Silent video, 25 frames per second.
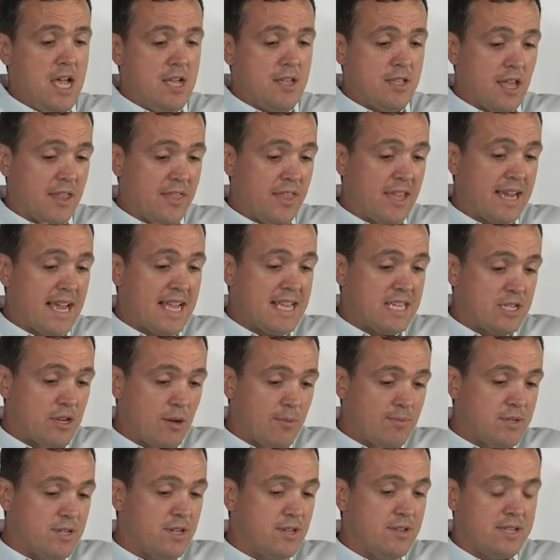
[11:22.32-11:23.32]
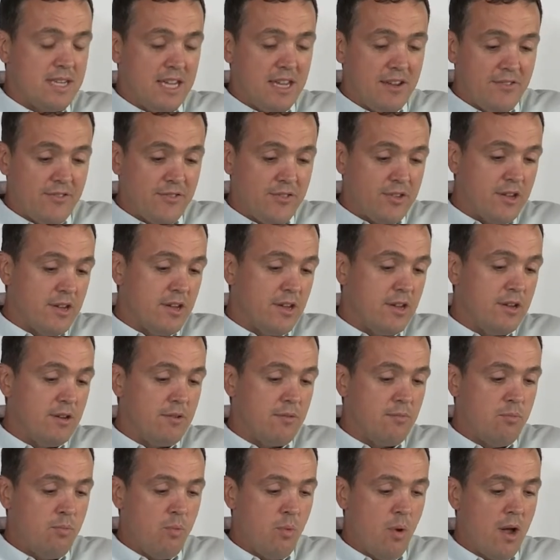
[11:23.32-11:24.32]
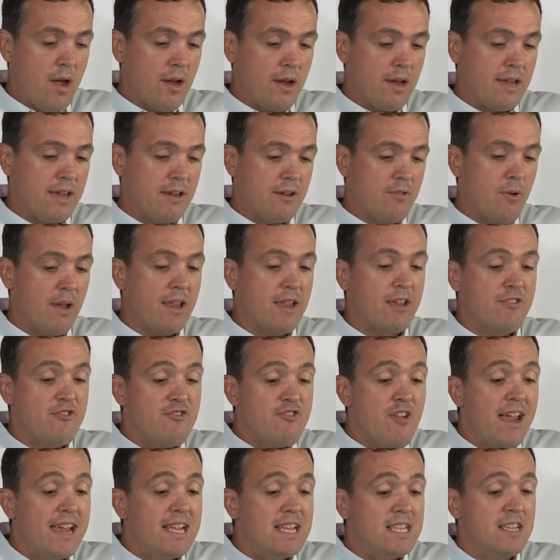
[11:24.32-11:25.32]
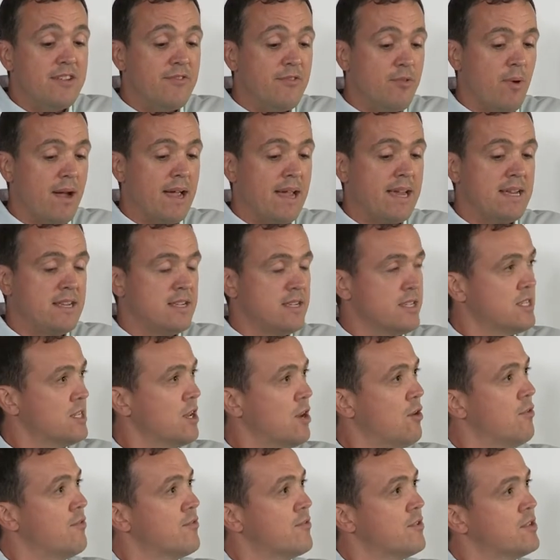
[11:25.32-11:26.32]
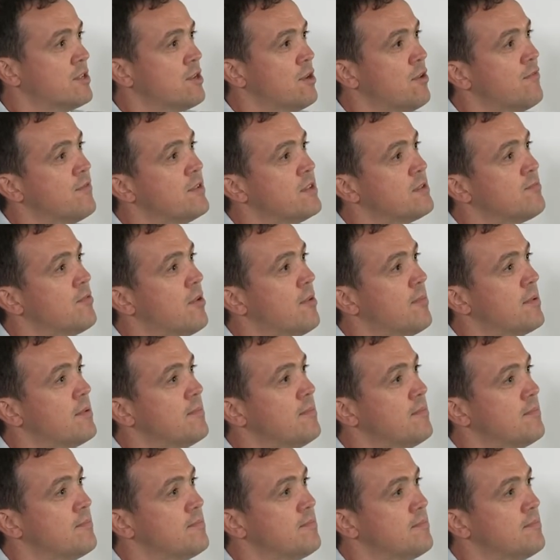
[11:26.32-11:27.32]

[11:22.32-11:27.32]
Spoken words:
So I think there's an opportunity to work in quite a creative way to solve this problem.